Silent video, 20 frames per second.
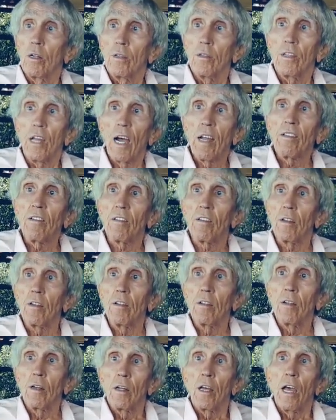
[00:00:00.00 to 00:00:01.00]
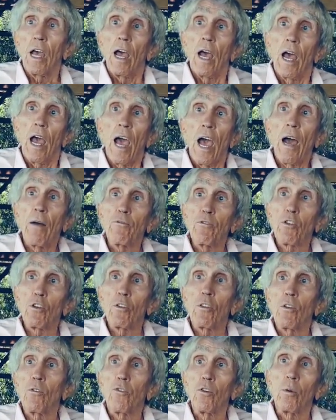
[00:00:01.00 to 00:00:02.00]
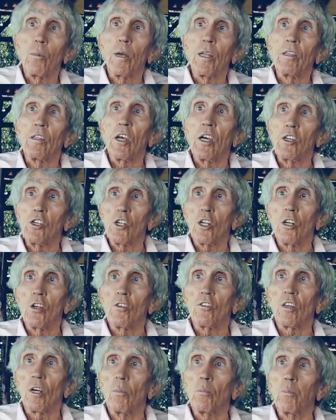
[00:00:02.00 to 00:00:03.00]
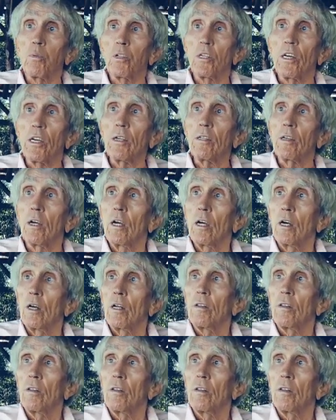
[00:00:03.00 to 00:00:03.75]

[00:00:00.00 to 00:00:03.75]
that's after the fermentation is complete.